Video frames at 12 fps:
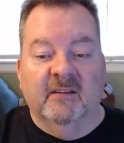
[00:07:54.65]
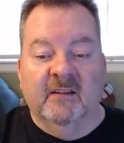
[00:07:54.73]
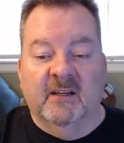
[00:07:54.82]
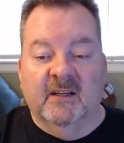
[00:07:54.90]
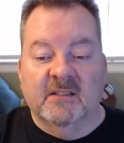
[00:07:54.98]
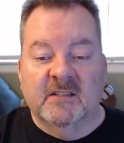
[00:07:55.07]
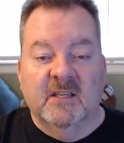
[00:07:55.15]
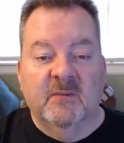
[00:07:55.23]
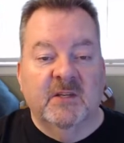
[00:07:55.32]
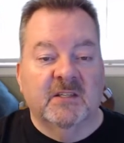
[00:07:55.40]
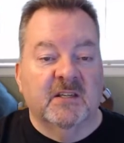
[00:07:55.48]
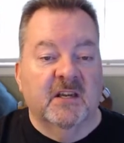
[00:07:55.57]

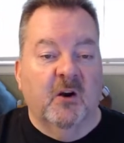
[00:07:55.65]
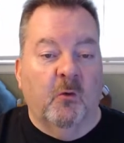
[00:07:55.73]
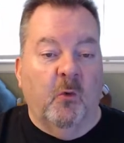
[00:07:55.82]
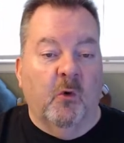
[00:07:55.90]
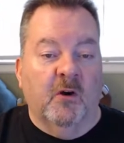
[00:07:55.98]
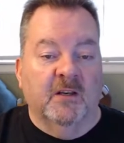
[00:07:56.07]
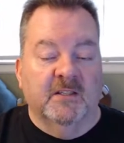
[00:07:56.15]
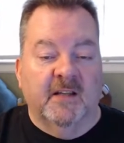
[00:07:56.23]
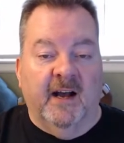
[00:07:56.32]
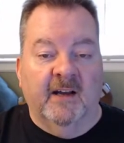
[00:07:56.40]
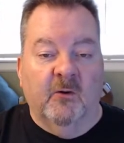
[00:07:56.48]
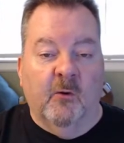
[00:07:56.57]

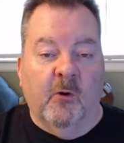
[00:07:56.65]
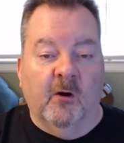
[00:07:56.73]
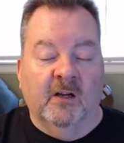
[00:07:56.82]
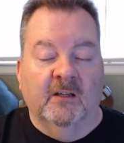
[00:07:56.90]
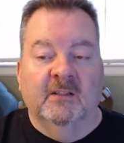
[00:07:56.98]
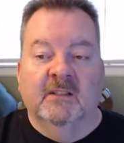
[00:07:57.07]
cbcawards.org.